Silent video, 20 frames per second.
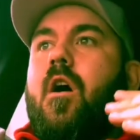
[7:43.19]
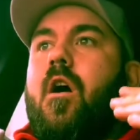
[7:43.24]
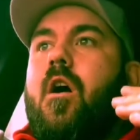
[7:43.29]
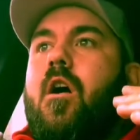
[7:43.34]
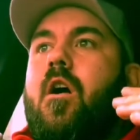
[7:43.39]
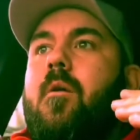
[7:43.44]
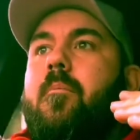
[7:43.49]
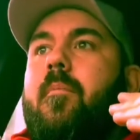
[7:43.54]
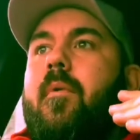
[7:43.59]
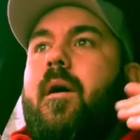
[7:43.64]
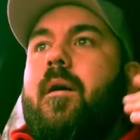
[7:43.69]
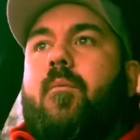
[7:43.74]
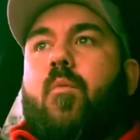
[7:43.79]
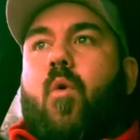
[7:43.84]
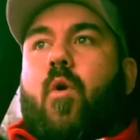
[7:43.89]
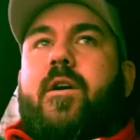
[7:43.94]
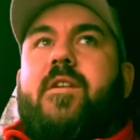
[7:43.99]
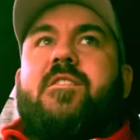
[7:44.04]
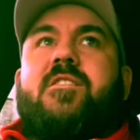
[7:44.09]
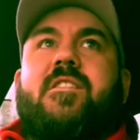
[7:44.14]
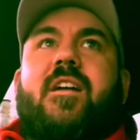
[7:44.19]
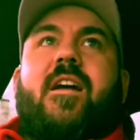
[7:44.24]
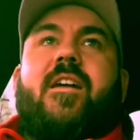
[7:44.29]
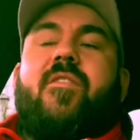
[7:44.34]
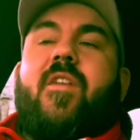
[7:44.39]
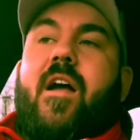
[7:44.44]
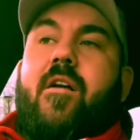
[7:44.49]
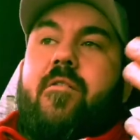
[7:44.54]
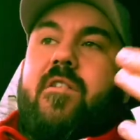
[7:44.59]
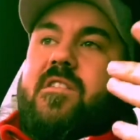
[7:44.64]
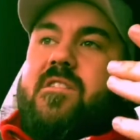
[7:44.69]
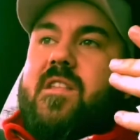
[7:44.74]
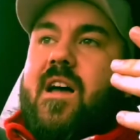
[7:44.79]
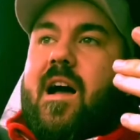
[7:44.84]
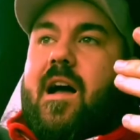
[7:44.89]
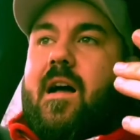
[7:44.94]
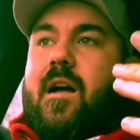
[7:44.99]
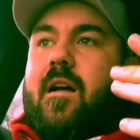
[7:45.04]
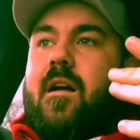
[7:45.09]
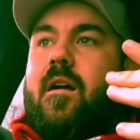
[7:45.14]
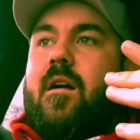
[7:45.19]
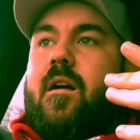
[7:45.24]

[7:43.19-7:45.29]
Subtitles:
And what he's saying there is that